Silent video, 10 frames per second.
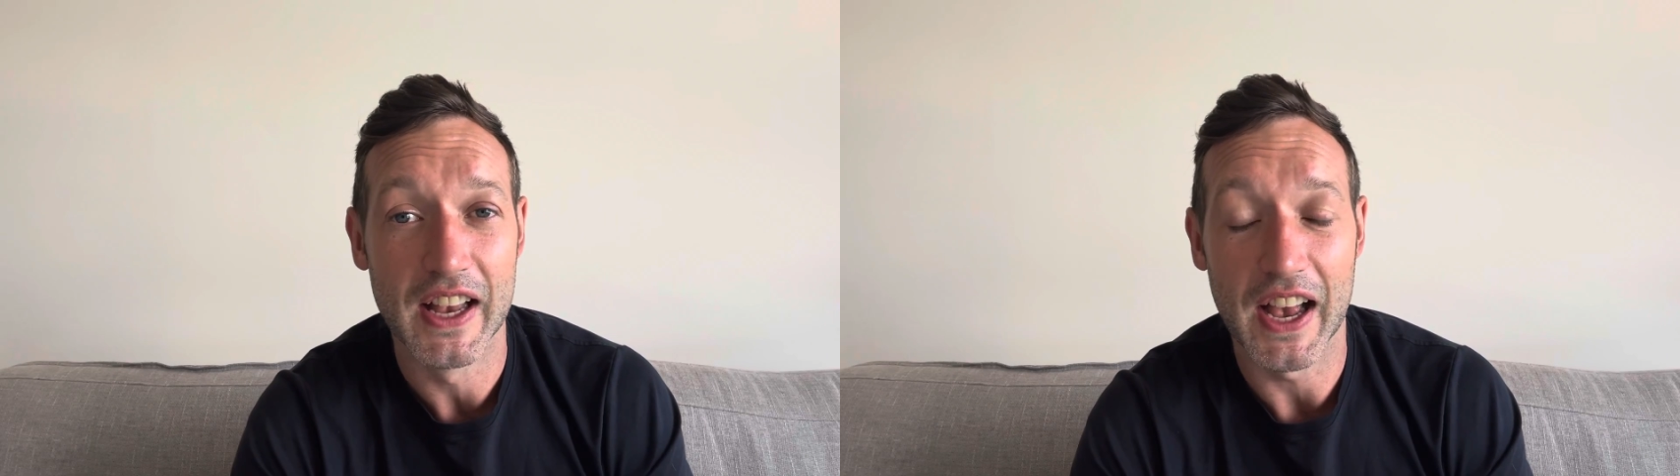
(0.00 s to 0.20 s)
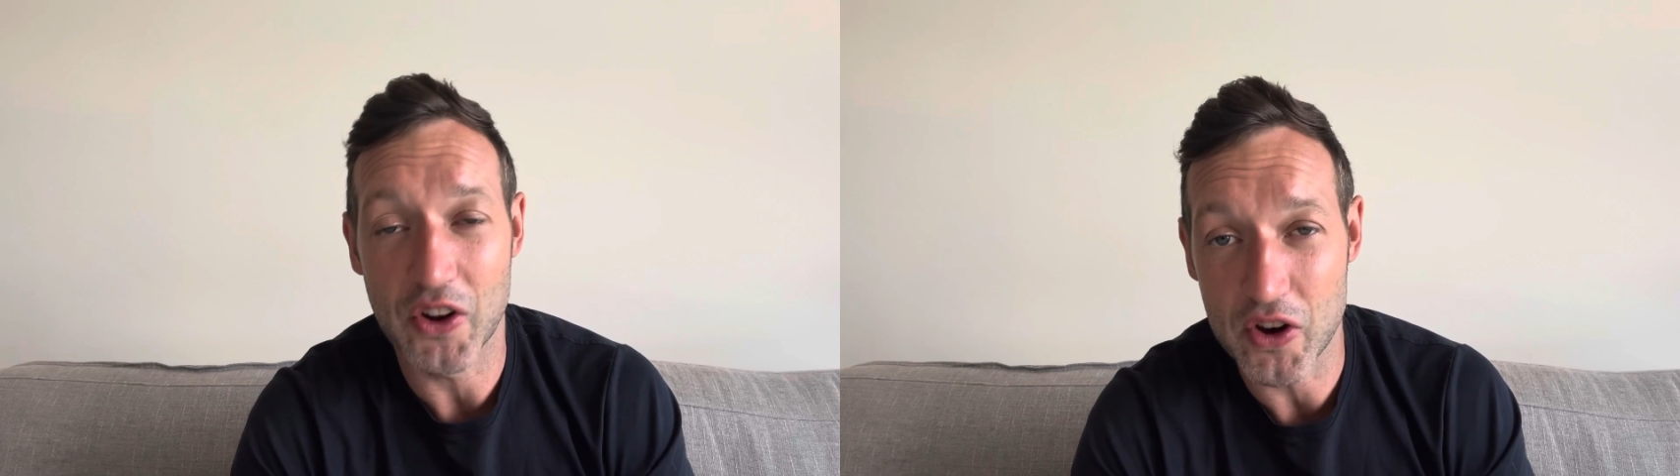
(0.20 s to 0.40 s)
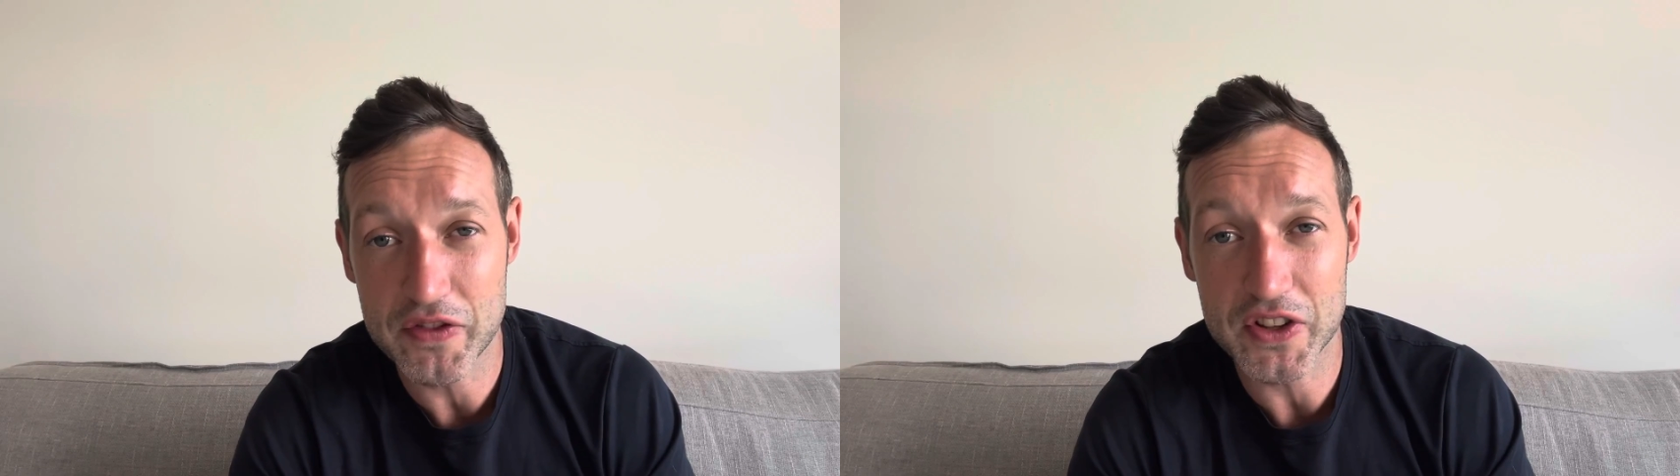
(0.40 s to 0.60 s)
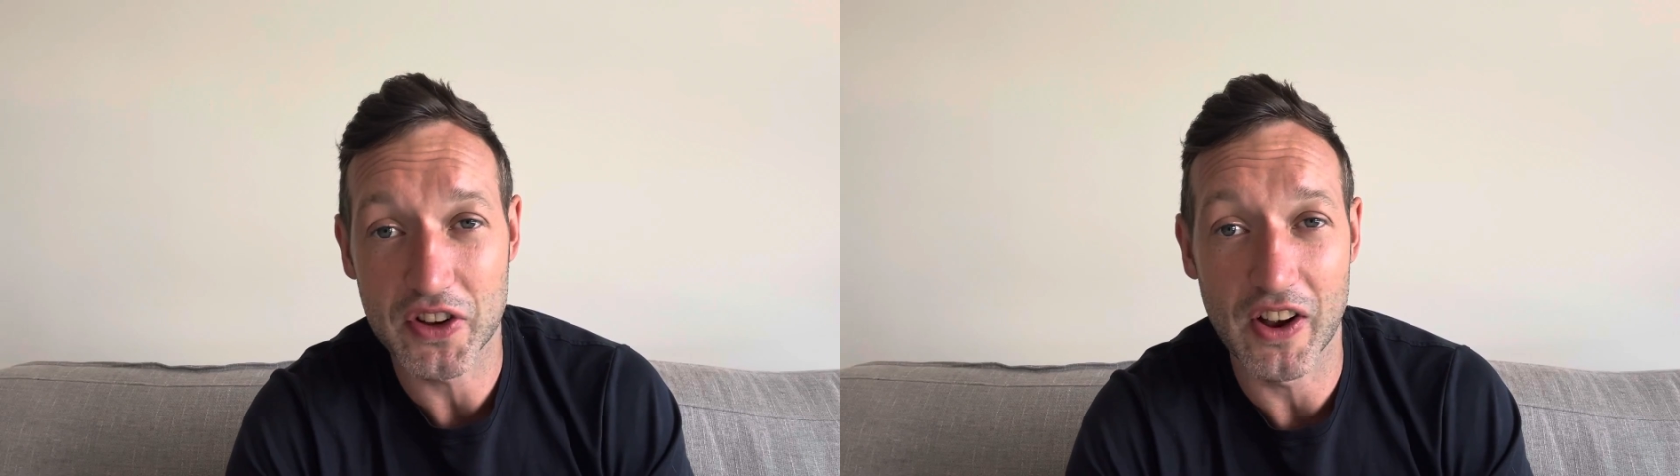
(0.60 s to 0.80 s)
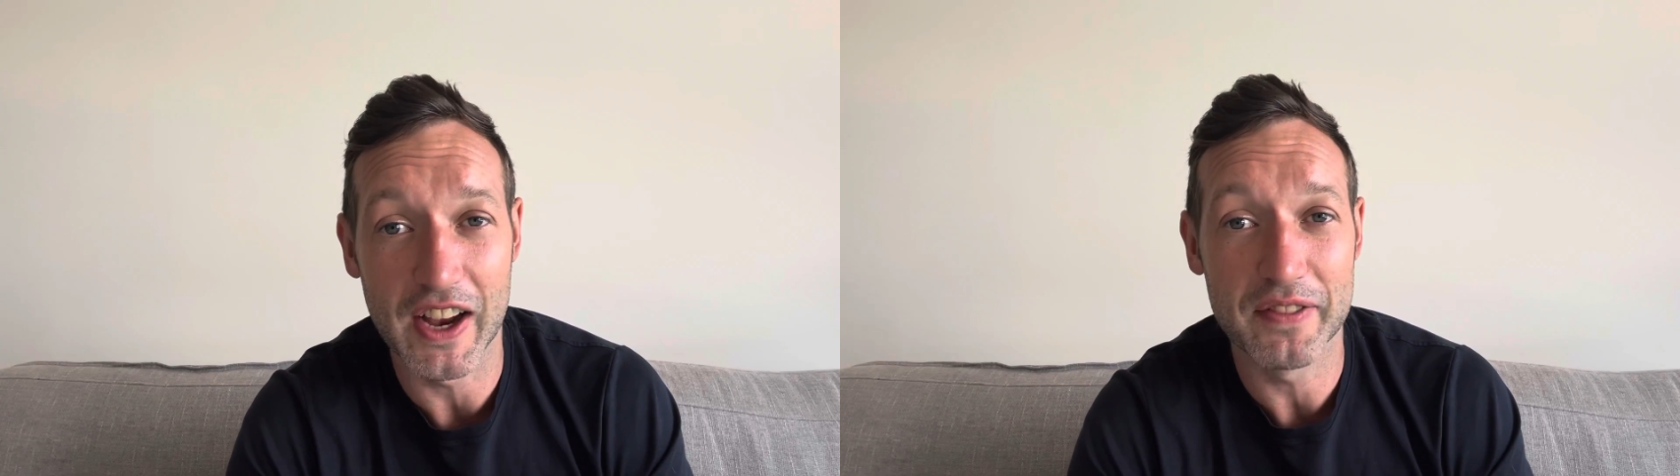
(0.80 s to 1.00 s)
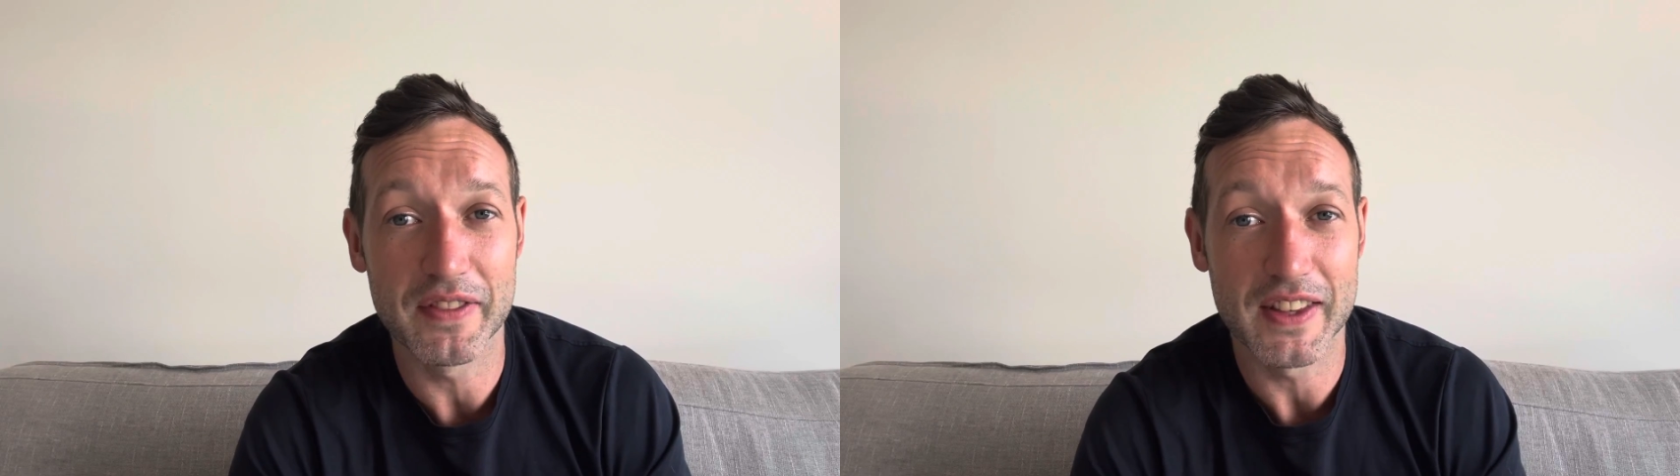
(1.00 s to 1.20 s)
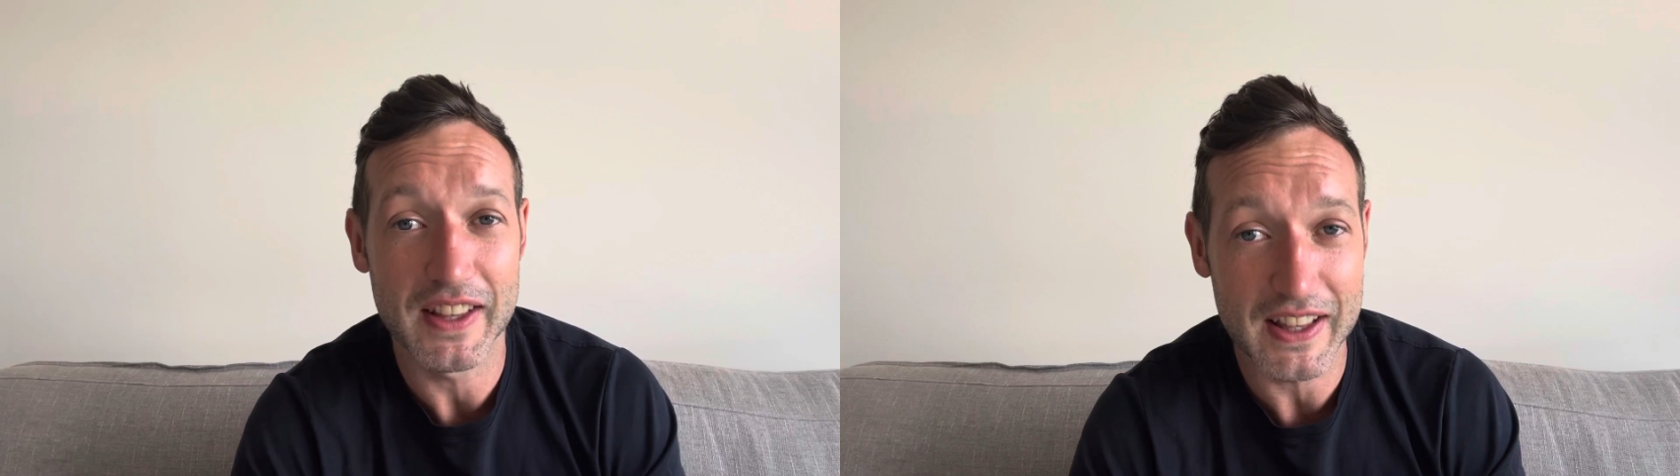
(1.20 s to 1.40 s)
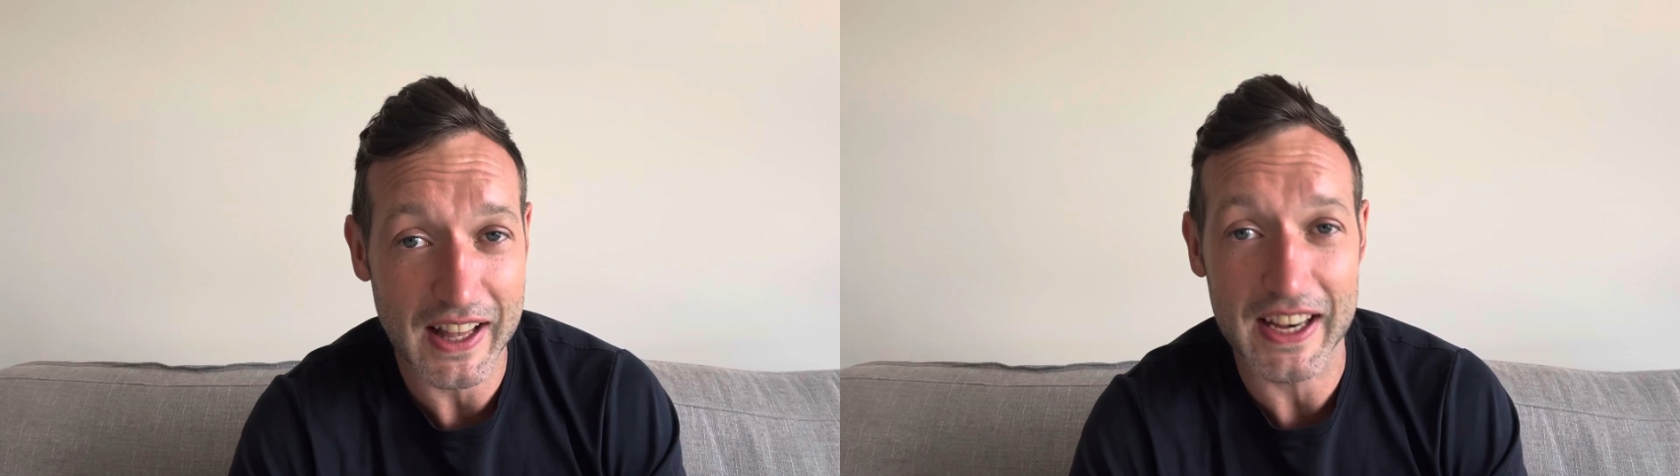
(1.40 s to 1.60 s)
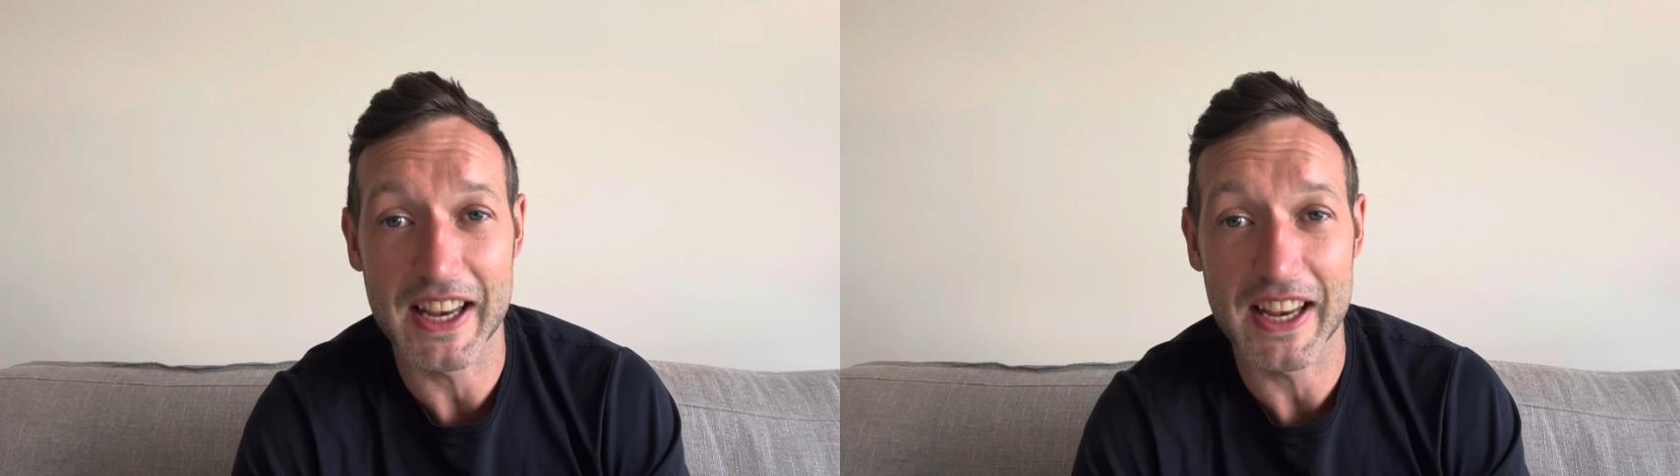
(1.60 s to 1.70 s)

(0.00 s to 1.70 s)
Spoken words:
And over time, that